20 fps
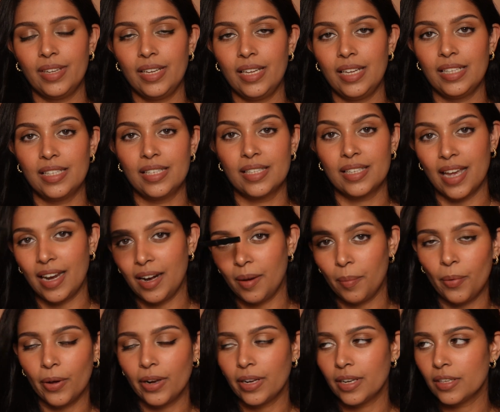it's kind
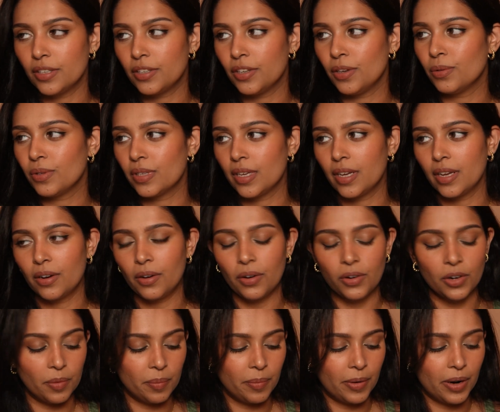of pointless using it on
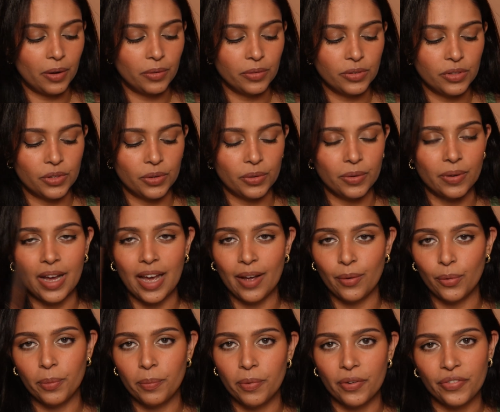your brows, so I
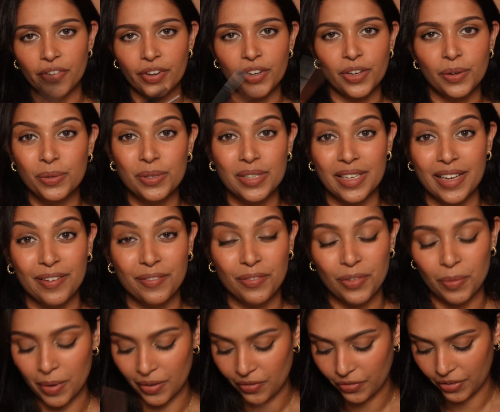would prefer using it for
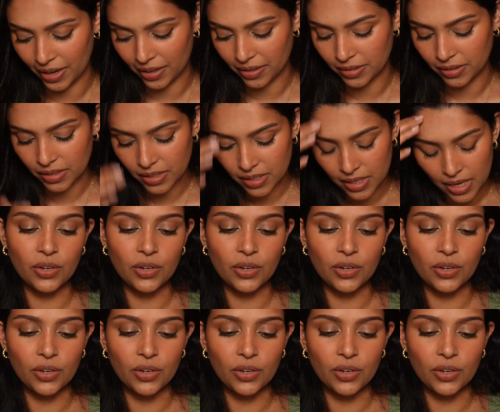my freckles.